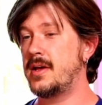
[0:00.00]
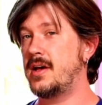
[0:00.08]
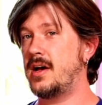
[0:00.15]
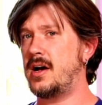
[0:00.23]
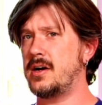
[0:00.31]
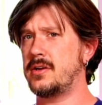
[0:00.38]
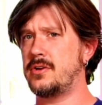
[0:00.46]

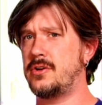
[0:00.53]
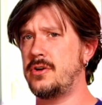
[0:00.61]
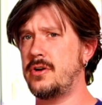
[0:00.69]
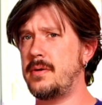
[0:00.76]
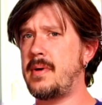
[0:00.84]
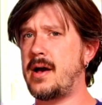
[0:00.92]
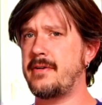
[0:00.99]
a good
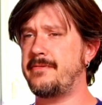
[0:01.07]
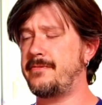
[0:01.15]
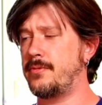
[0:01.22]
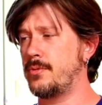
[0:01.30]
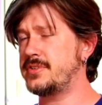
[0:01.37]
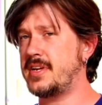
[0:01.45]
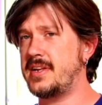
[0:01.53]
amount of
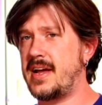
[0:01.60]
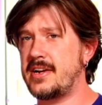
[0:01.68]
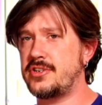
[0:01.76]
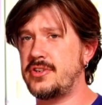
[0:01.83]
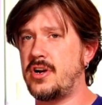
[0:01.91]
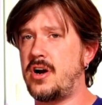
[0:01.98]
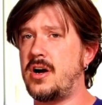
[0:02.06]
force can
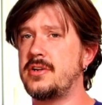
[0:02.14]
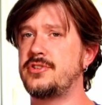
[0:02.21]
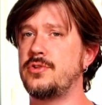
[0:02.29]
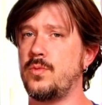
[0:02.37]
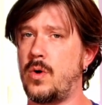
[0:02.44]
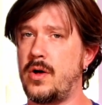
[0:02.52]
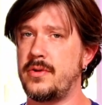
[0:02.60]
actually cause
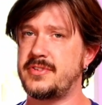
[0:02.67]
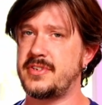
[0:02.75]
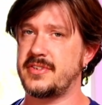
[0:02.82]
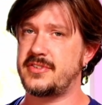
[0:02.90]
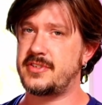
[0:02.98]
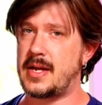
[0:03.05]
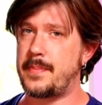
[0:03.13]
your walls to
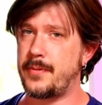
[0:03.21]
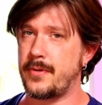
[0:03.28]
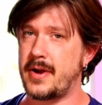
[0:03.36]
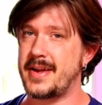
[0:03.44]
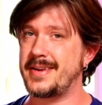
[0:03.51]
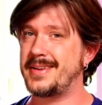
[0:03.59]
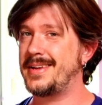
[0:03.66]

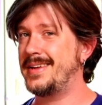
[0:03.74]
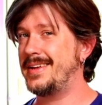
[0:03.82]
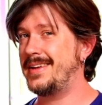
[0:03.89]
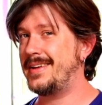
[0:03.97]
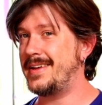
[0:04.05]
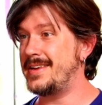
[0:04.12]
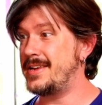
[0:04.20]
separate,
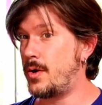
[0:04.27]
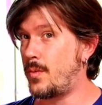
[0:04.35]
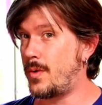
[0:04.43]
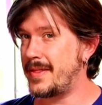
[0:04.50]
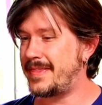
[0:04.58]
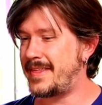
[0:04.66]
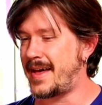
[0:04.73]
and you don't
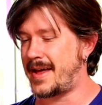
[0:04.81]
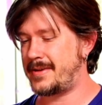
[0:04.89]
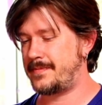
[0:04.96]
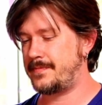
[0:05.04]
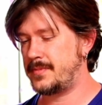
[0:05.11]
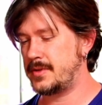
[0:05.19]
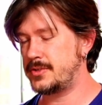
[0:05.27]
want that.
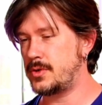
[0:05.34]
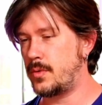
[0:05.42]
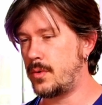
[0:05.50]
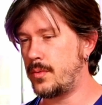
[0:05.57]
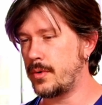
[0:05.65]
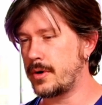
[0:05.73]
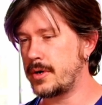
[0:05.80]
So
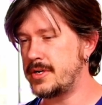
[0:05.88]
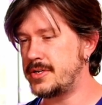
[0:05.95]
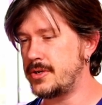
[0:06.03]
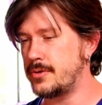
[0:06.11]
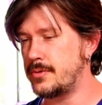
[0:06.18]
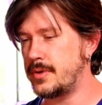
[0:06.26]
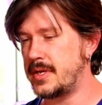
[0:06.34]
what we're going to
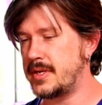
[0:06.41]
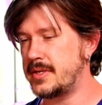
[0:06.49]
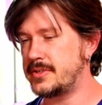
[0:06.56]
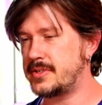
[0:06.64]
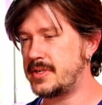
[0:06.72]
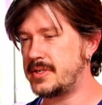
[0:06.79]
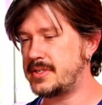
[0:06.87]
do
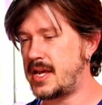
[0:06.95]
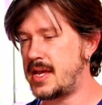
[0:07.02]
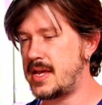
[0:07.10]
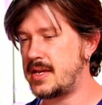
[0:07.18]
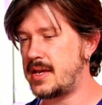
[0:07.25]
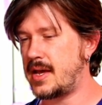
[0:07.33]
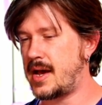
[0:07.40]
is
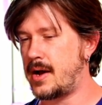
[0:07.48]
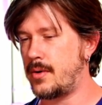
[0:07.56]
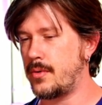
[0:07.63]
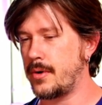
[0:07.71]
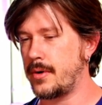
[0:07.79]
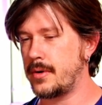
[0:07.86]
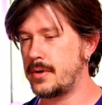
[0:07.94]
take
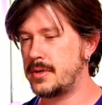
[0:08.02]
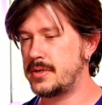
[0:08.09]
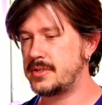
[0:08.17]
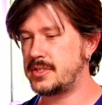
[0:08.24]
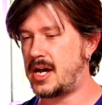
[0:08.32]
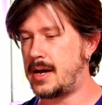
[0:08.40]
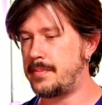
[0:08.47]
our
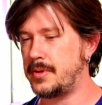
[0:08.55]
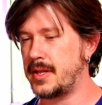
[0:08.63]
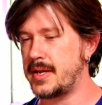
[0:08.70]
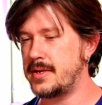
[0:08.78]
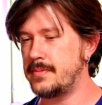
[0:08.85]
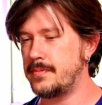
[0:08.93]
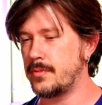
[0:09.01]
top
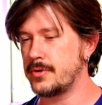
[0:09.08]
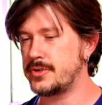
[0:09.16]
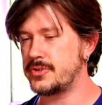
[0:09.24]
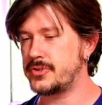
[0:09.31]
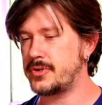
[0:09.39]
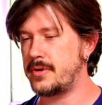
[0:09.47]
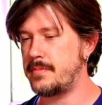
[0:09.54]
plate, we're
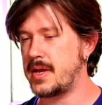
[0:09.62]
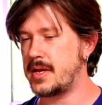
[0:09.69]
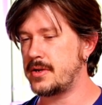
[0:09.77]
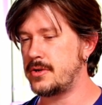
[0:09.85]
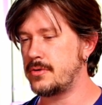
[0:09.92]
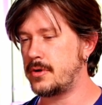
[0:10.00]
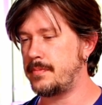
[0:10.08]
just going to make a
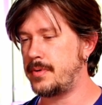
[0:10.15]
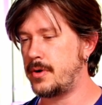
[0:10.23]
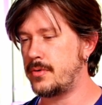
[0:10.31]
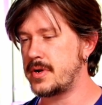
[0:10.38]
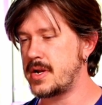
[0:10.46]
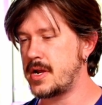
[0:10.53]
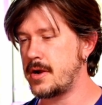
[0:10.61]
new
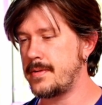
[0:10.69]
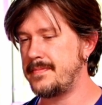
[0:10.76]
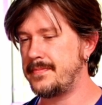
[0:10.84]
component here,